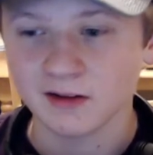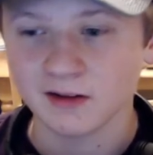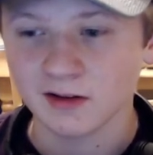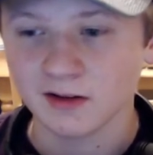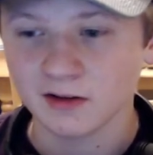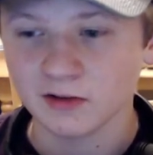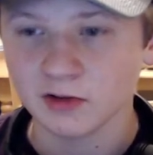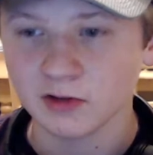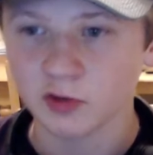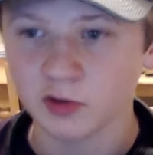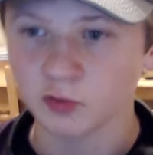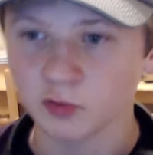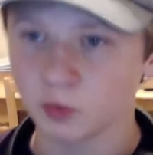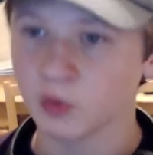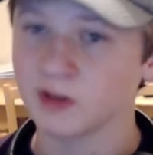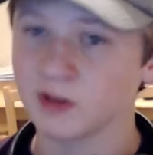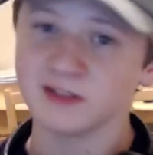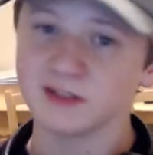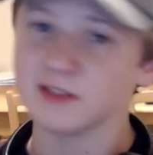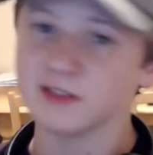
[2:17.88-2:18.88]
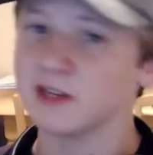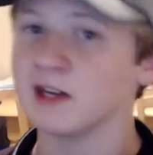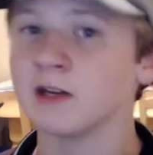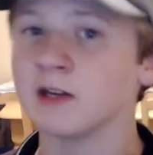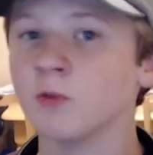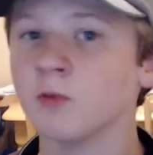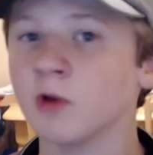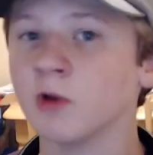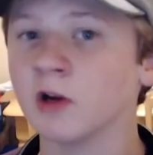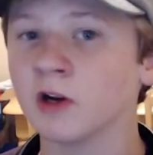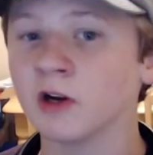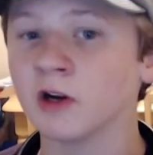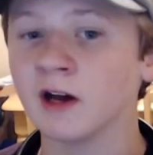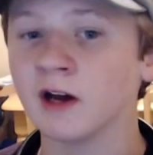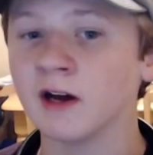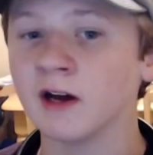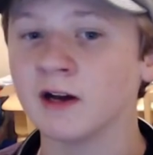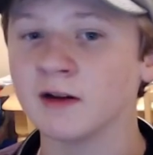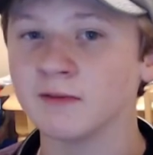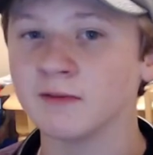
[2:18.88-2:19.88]
there's one scene
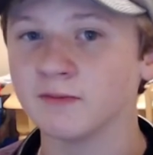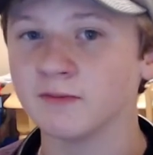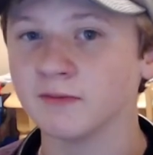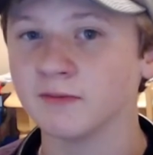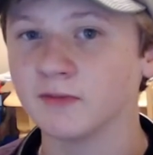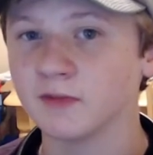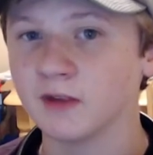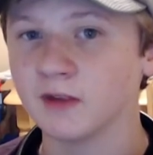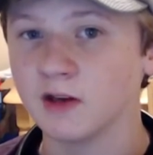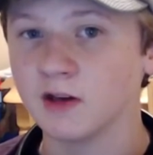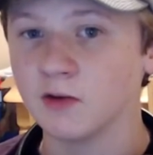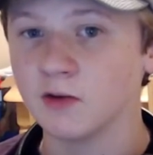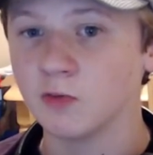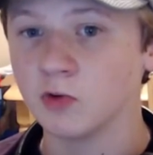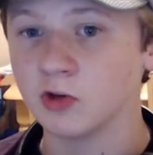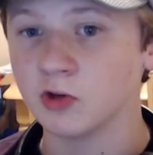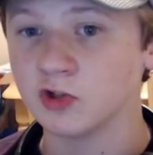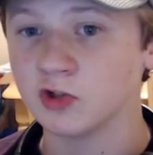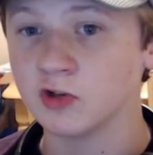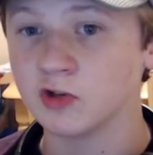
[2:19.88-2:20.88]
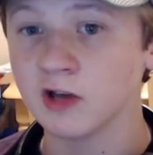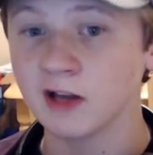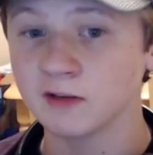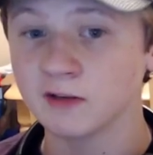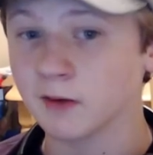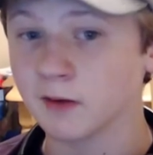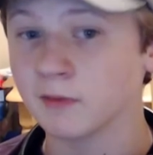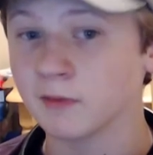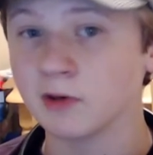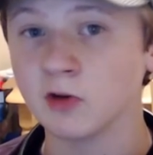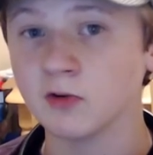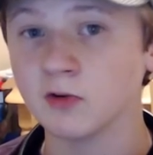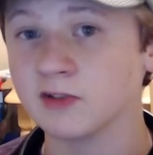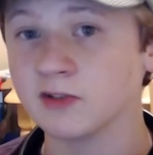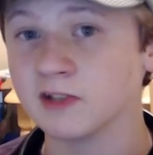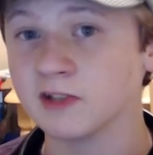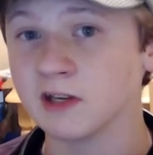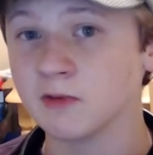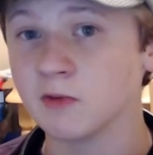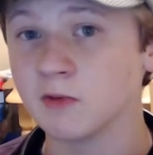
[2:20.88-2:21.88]
where, which you guys probably know the
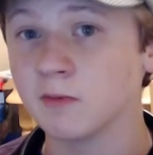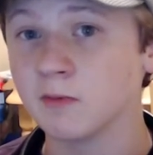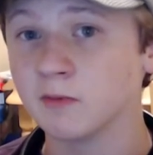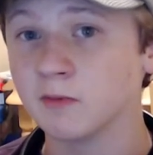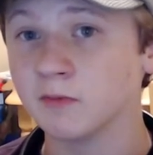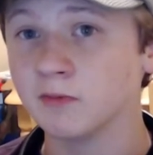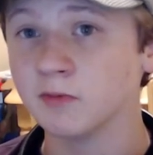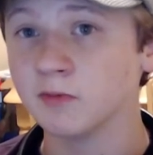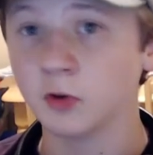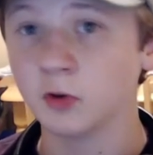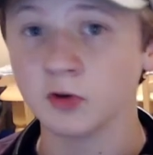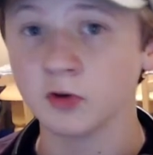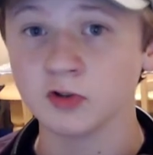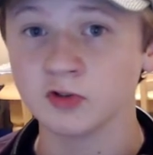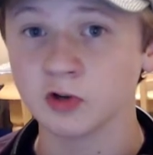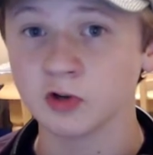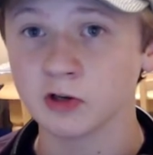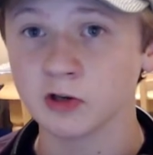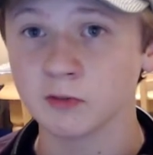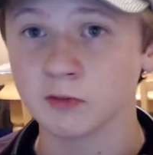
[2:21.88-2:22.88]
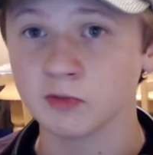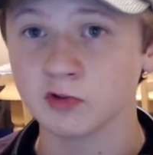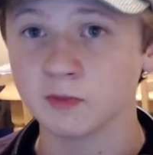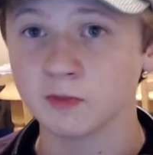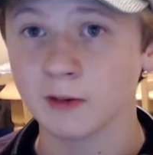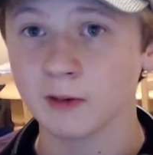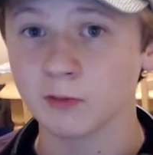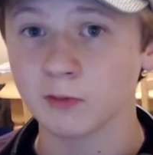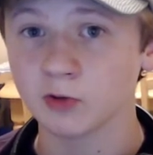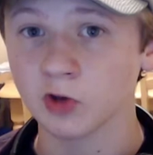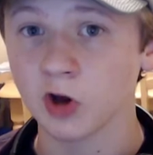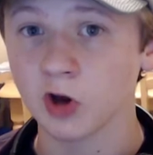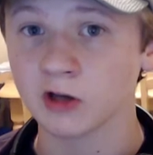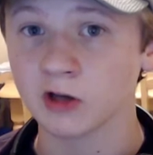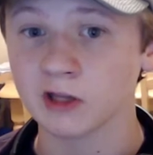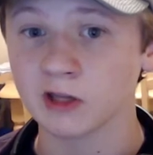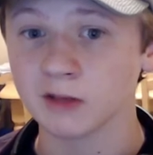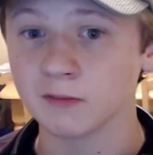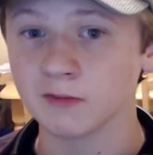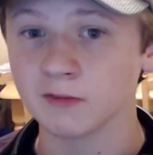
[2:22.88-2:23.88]
scene, when Tony Stark and Bruce Banner were
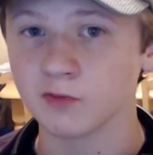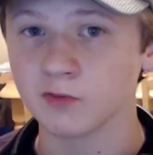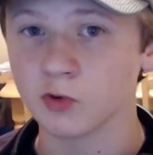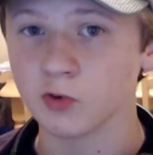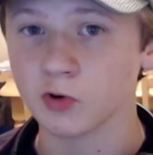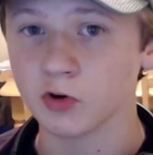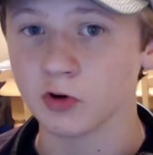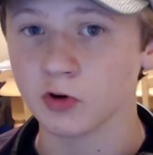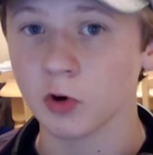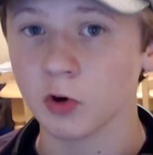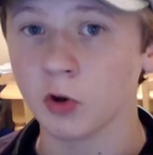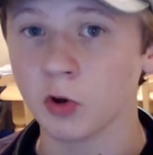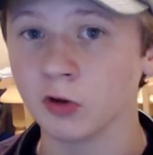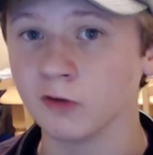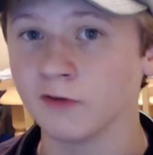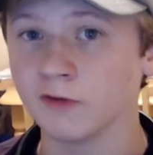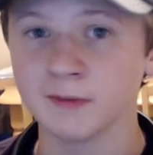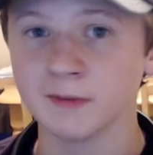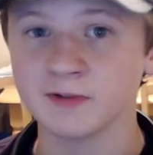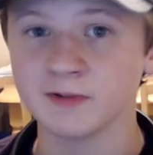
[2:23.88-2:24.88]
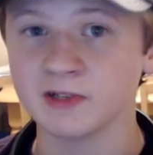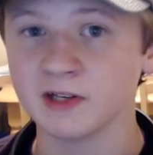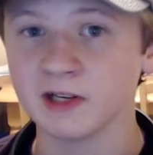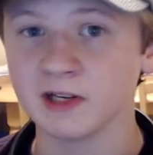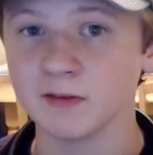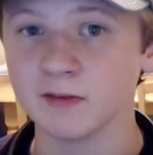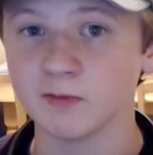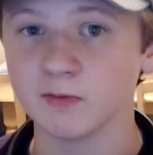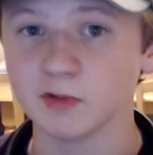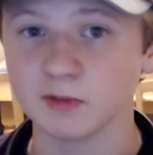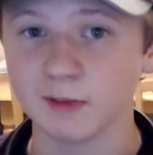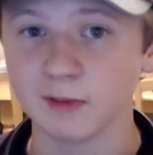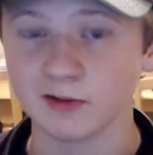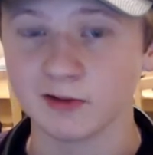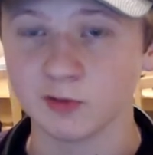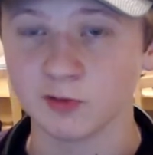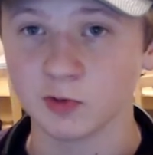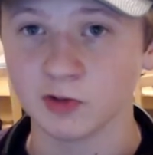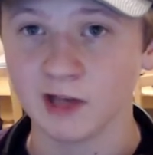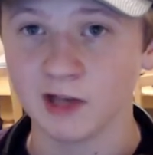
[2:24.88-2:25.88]
talking before Cole of Obsidian was about
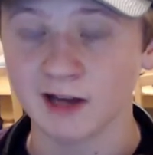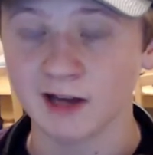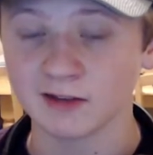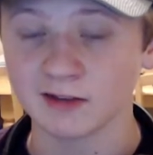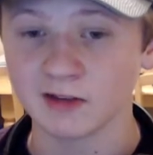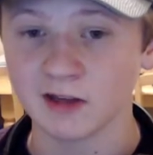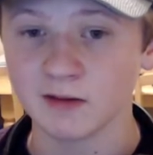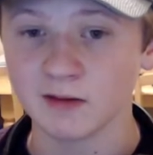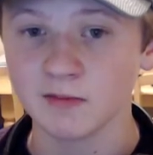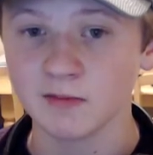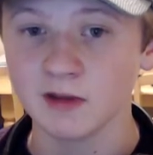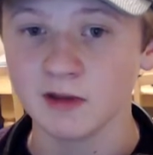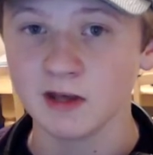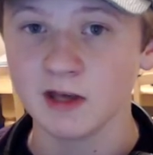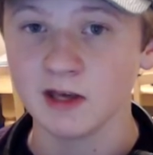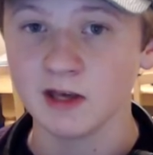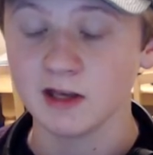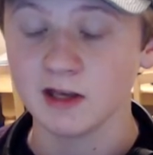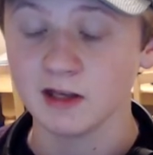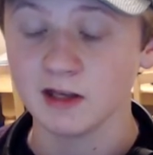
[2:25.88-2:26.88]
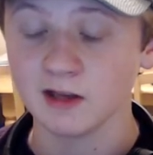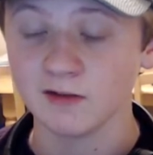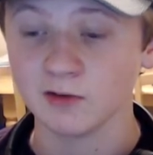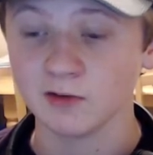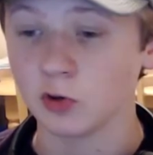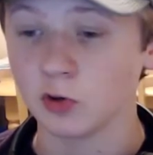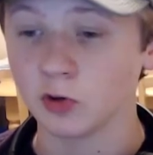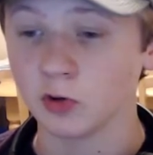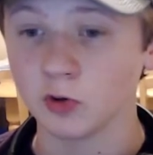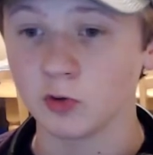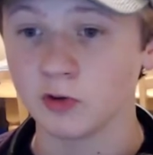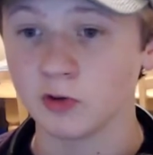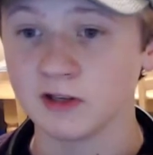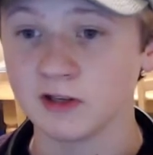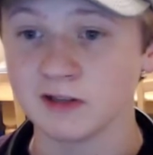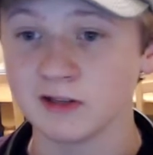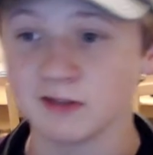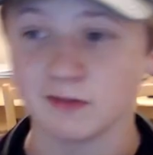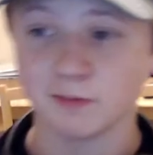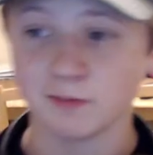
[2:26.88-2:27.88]
to attack them. If you don't know who he
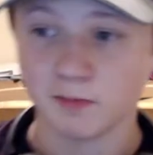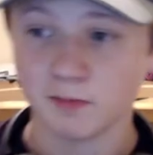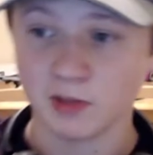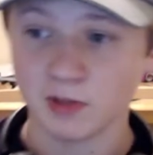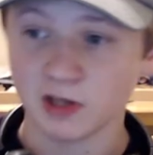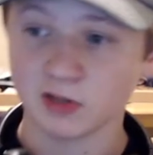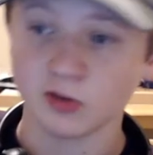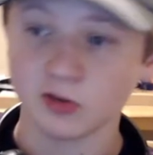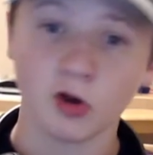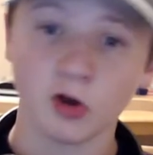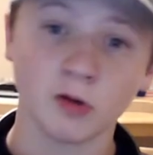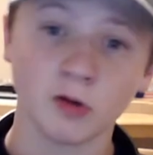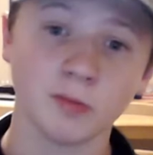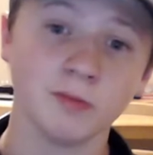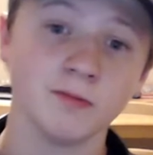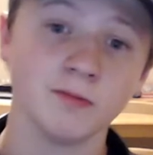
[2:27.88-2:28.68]
is, big, tall,